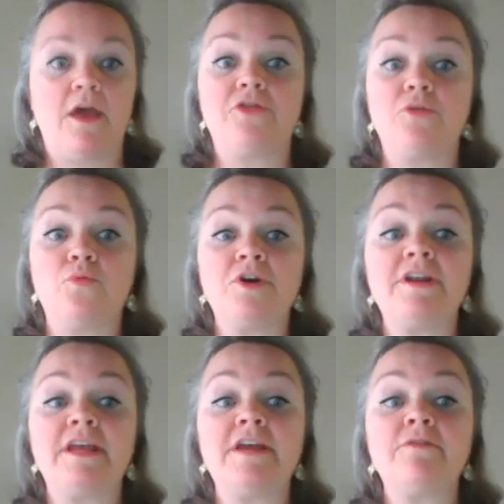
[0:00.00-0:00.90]
The
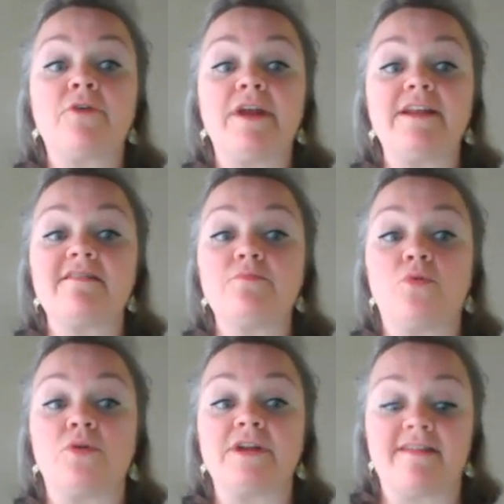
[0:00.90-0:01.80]
word here of greatest
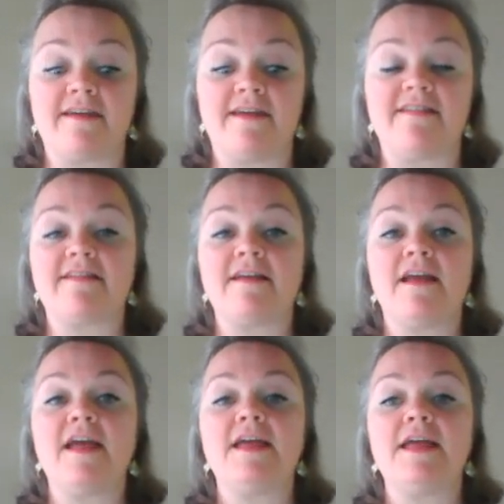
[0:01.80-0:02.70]
importance is
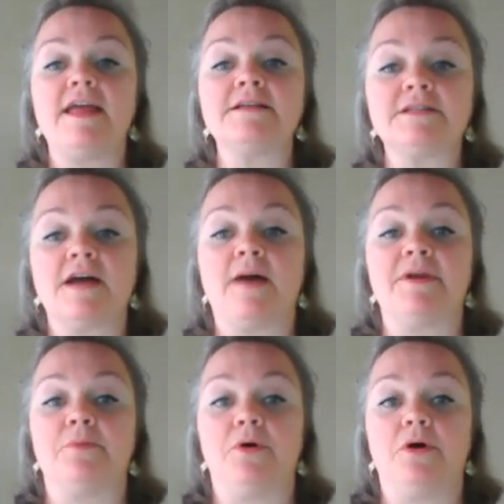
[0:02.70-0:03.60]

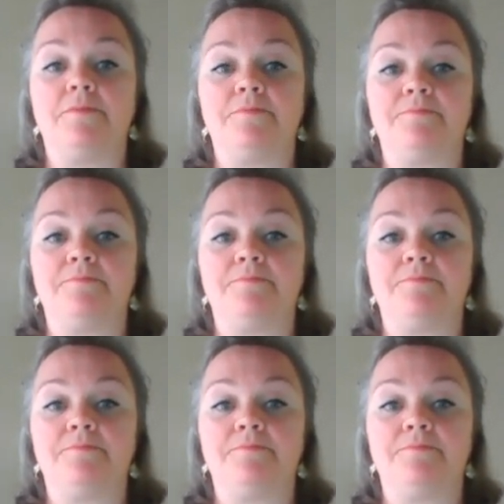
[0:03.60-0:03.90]
indomitable.